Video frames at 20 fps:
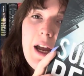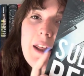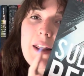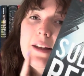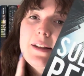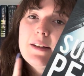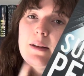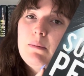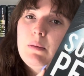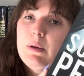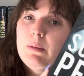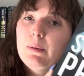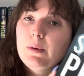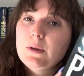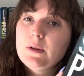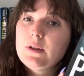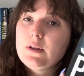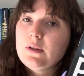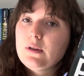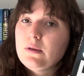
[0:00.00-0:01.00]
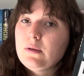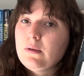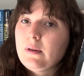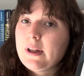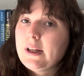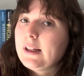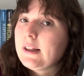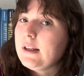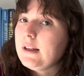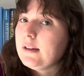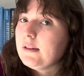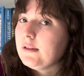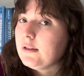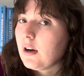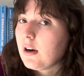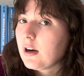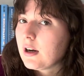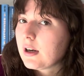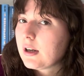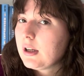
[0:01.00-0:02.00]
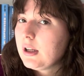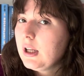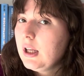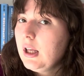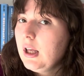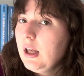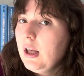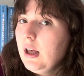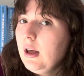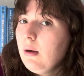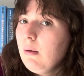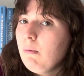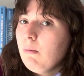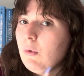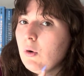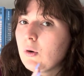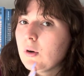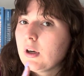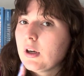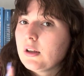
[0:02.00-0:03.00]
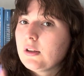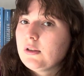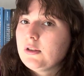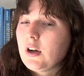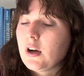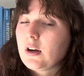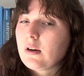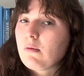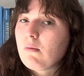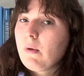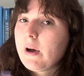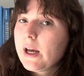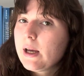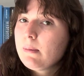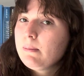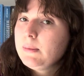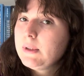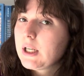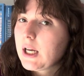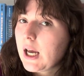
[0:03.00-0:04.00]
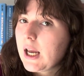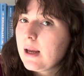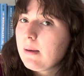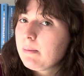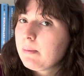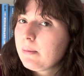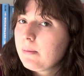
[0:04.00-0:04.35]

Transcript: they send people to like these more dark web type